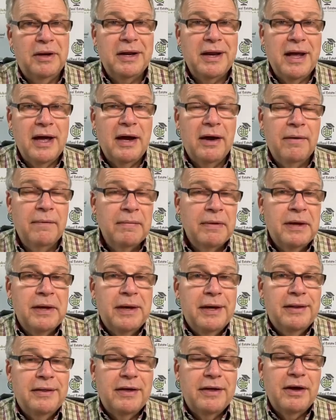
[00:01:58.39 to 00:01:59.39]
Now,
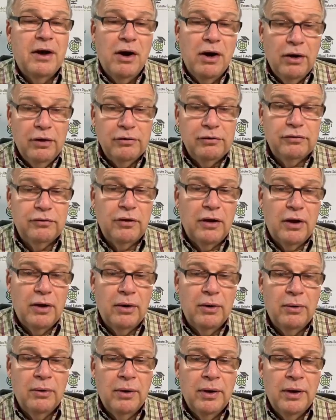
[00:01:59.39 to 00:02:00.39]
they
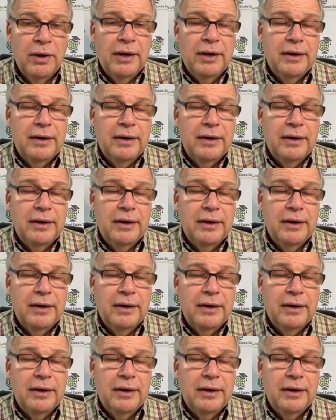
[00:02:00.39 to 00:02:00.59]
also